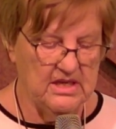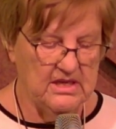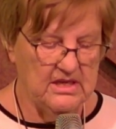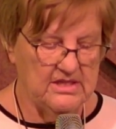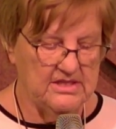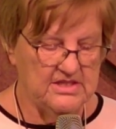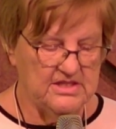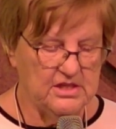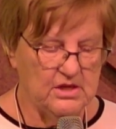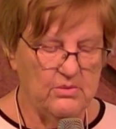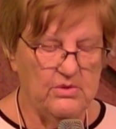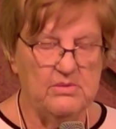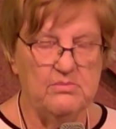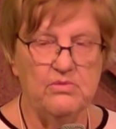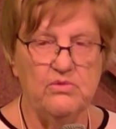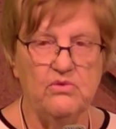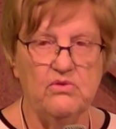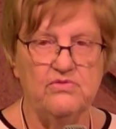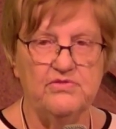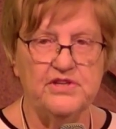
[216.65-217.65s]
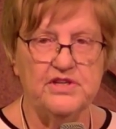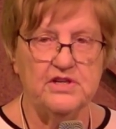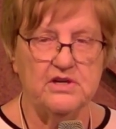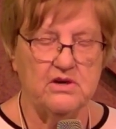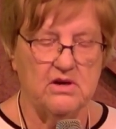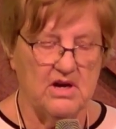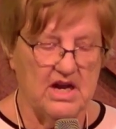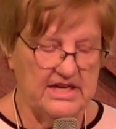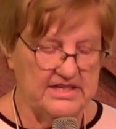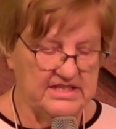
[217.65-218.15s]
Until we moved
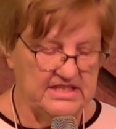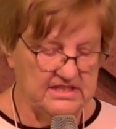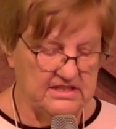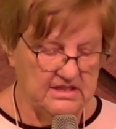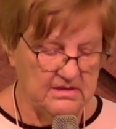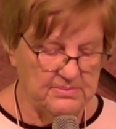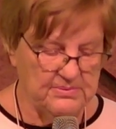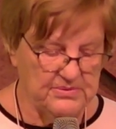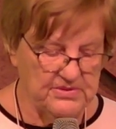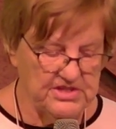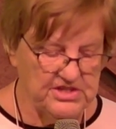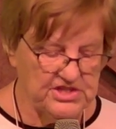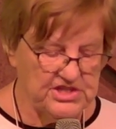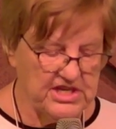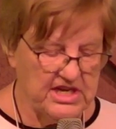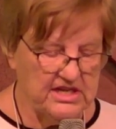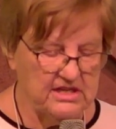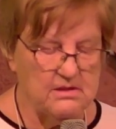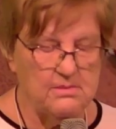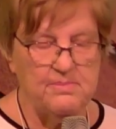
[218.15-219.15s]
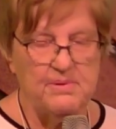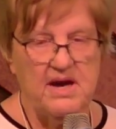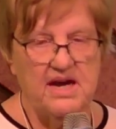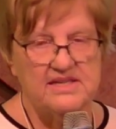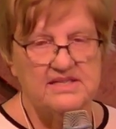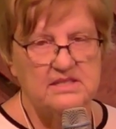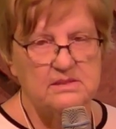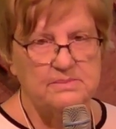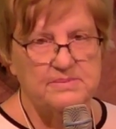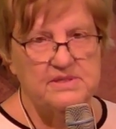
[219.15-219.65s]
here, I didn't appreciate the
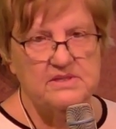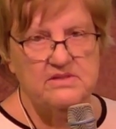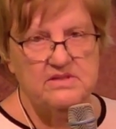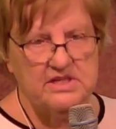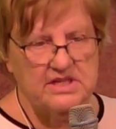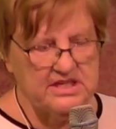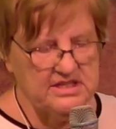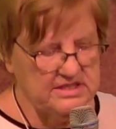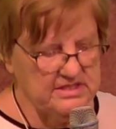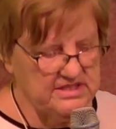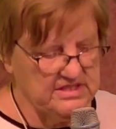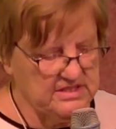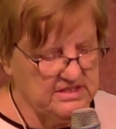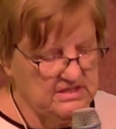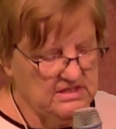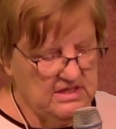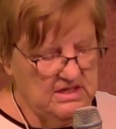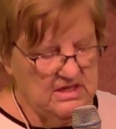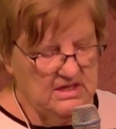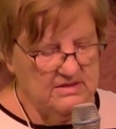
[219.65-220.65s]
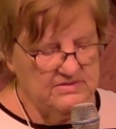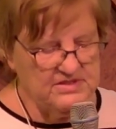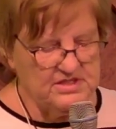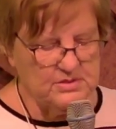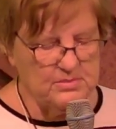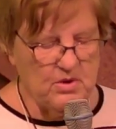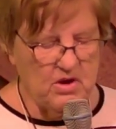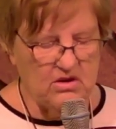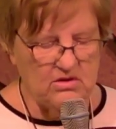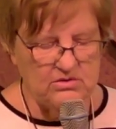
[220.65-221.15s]
possibilities of
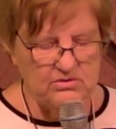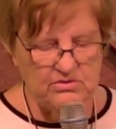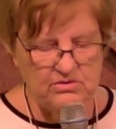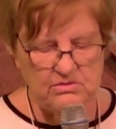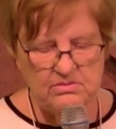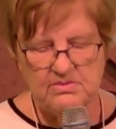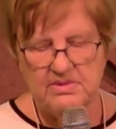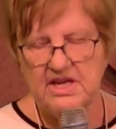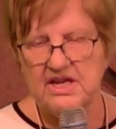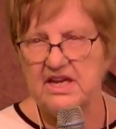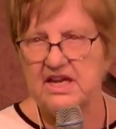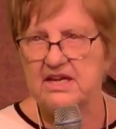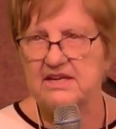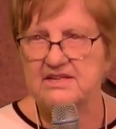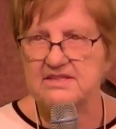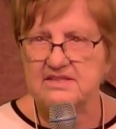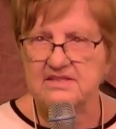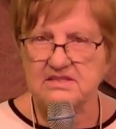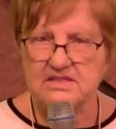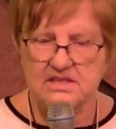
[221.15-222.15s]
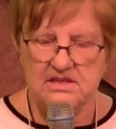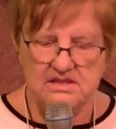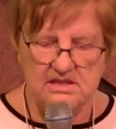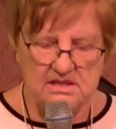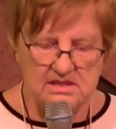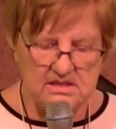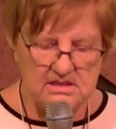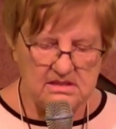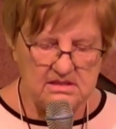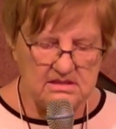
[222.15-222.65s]
small group meetings,
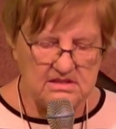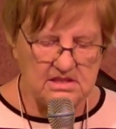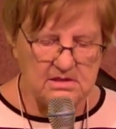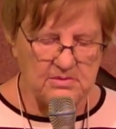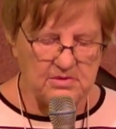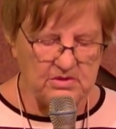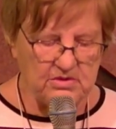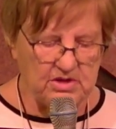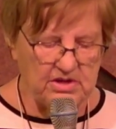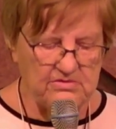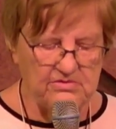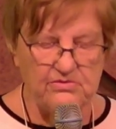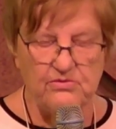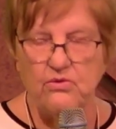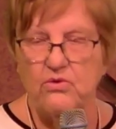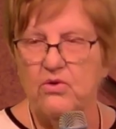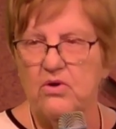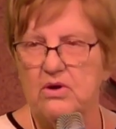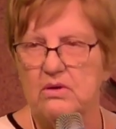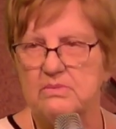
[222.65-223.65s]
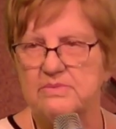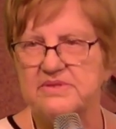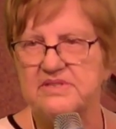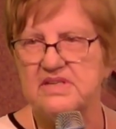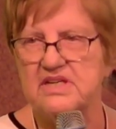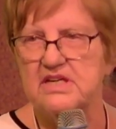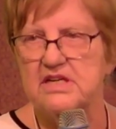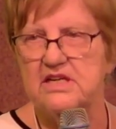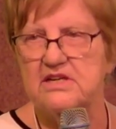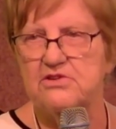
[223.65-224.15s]
community forums,
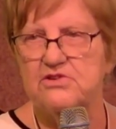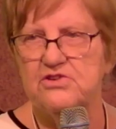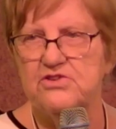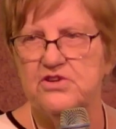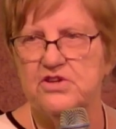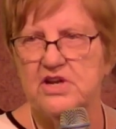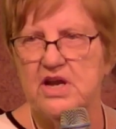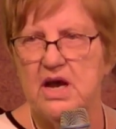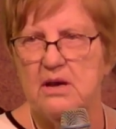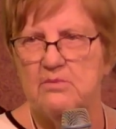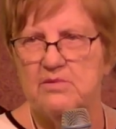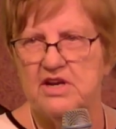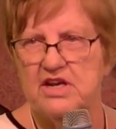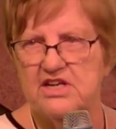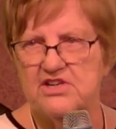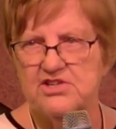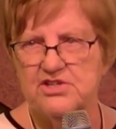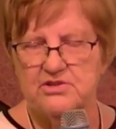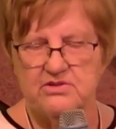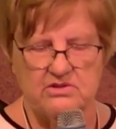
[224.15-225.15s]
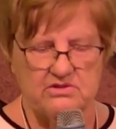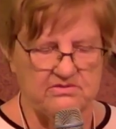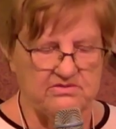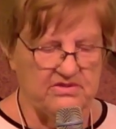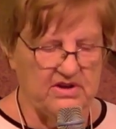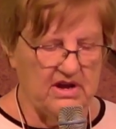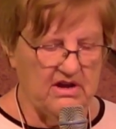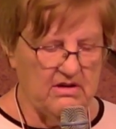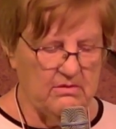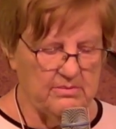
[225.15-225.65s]
and interdenominational
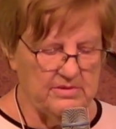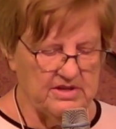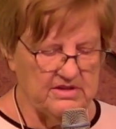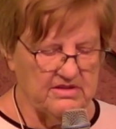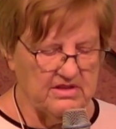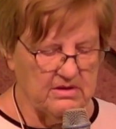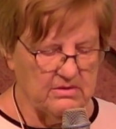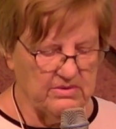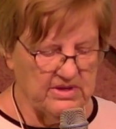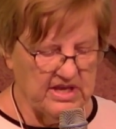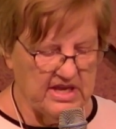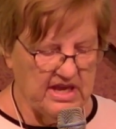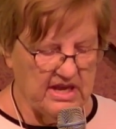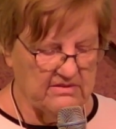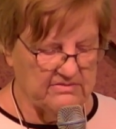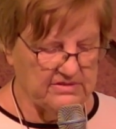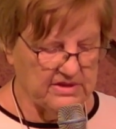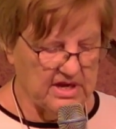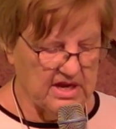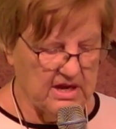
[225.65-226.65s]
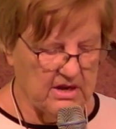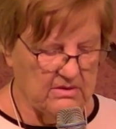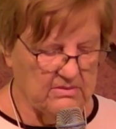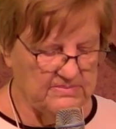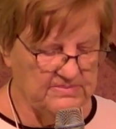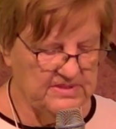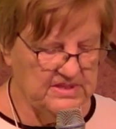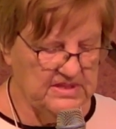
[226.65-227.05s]
involvement that we have now.